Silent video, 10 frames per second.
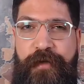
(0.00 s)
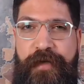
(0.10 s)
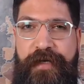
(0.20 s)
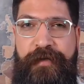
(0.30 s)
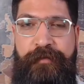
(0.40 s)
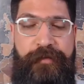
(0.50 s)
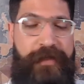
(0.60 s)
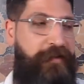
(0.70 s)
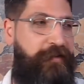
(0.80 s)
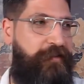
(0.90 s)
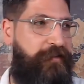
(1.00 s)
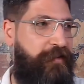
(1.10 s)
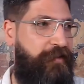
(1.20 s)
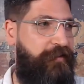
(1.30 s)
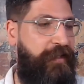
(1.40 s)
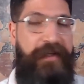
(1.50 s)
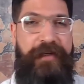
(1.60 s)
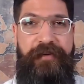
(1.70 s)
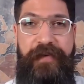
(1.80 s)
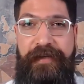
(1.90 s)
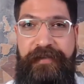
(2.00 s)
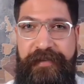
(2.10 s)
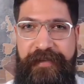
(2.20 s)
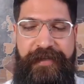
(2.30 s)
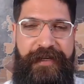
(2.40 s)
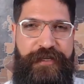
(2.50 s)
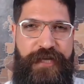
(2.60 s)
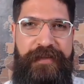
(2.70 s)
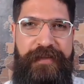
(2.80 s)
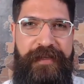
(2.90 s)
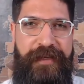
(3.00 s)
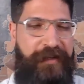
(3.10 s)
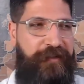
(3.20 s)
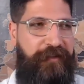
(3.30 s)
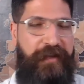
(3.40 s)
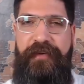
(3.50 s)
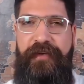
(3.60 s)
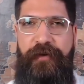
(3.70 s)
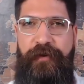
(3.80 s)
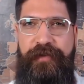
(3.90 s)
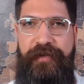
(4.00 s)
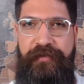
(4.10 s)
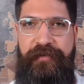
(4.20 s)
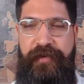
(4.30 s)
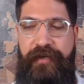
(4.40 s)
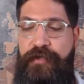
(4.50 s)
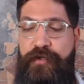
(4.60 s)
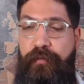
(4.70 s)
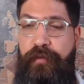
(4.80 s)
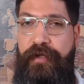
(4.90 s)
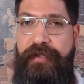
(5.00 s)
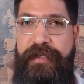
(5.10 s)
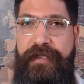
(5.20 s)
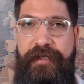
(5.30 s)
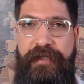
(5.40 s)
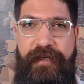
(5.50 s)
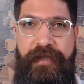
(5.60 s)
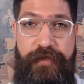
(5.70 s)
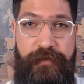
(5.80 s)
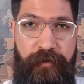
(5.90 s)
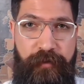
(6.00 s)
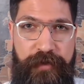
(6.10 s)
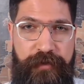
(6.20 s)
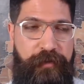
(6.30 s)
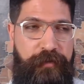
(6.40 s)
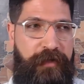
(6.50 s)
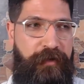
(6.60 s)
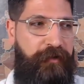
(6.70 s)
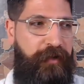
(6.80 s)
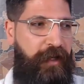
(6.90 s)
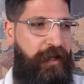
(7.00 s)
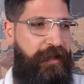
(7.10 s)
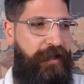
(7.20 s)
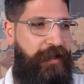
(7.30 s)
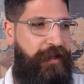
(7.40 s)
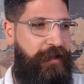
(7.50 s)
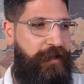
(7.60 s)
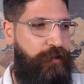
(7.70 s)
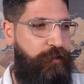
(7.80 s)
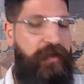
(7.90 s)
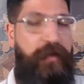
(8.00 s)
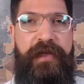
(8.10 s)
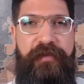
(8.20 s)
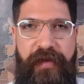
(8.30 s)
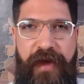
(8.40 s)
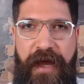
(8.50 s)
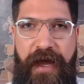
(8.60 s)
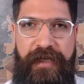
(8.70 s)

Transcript: Wakim, it's really great chatting and discussing all these geopolitical issues with you, because you simplify